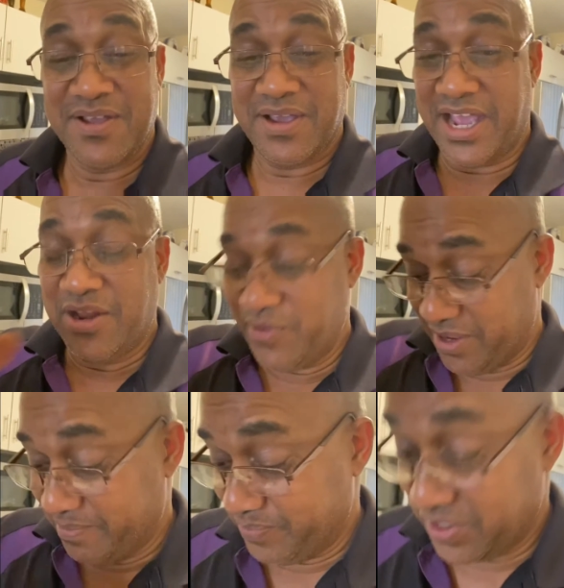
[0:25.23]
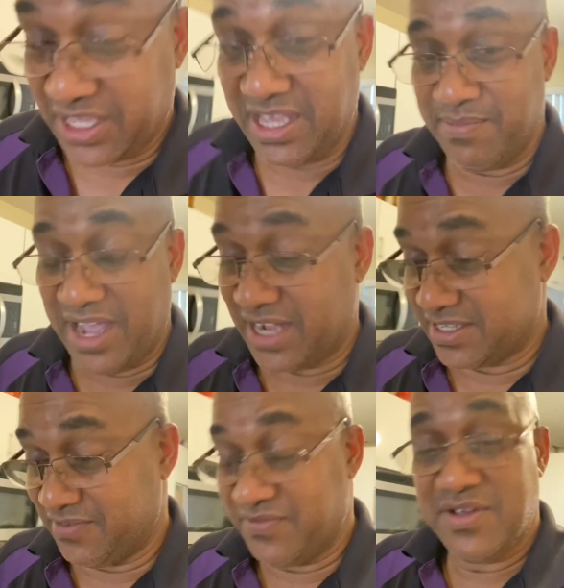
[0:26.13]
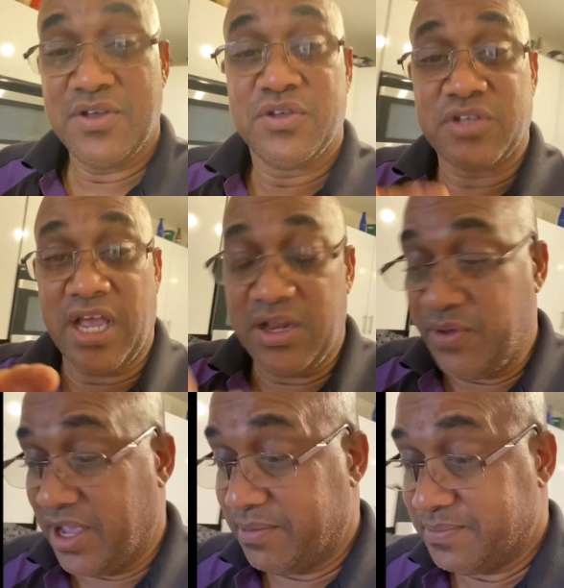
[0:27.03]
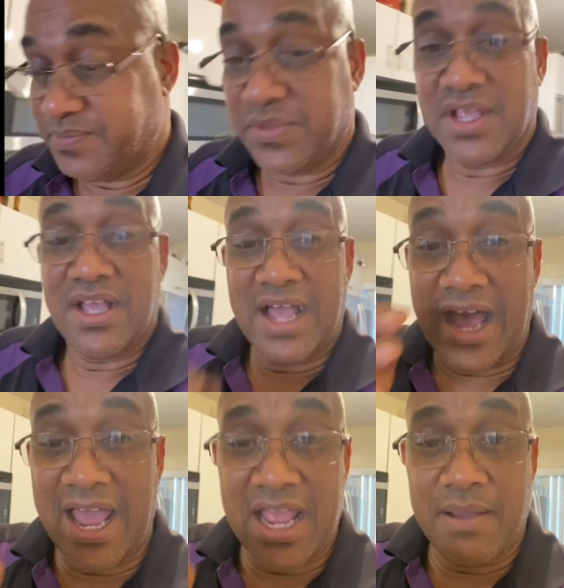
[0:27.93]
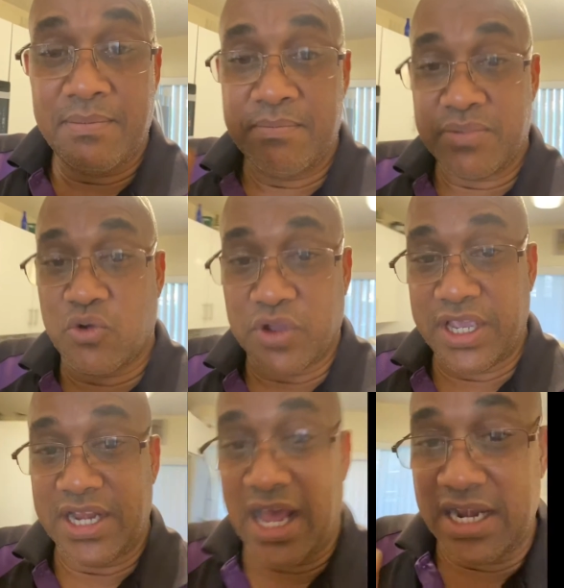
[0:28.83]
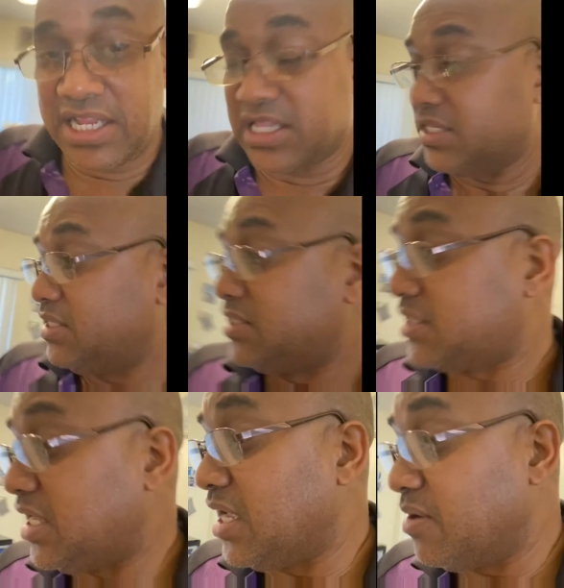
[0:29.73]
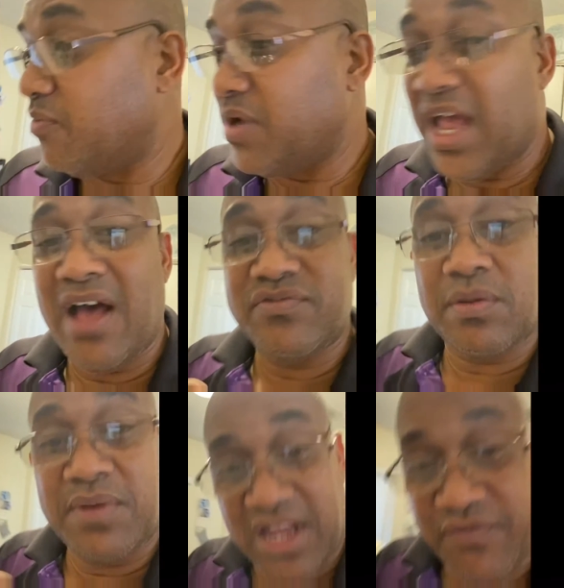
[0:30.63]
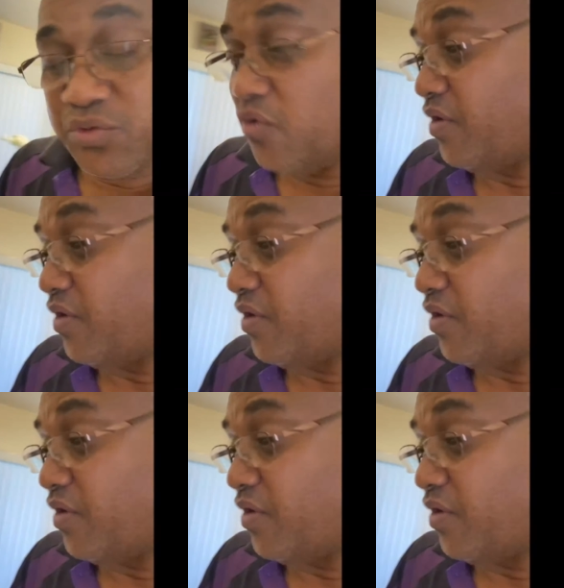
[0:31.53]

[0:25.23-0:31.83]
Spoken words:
Anyway, keep me active. So anyway, I am cooking a little thing where they have some leftover